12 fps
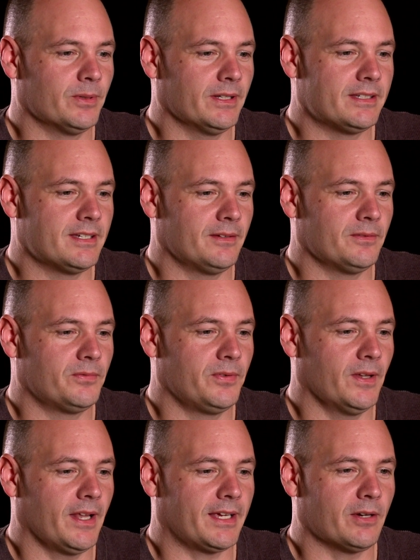really didn't
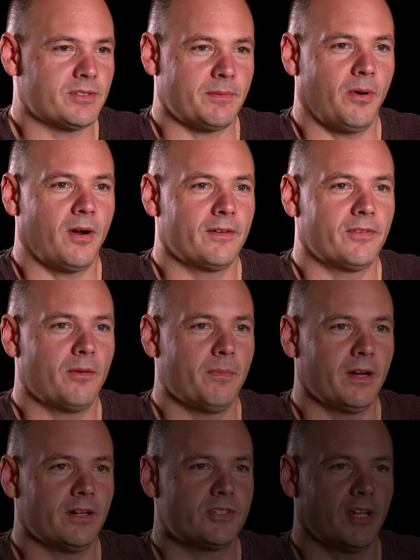feel like I was a part of our
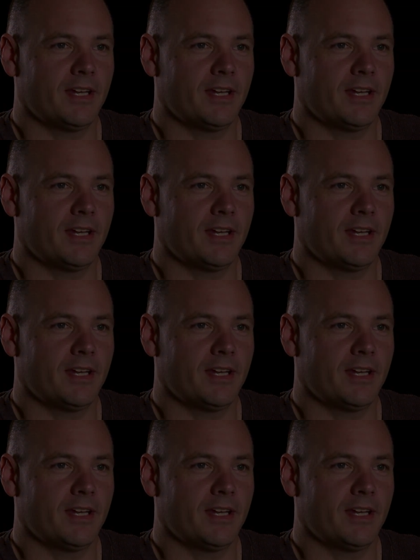marriage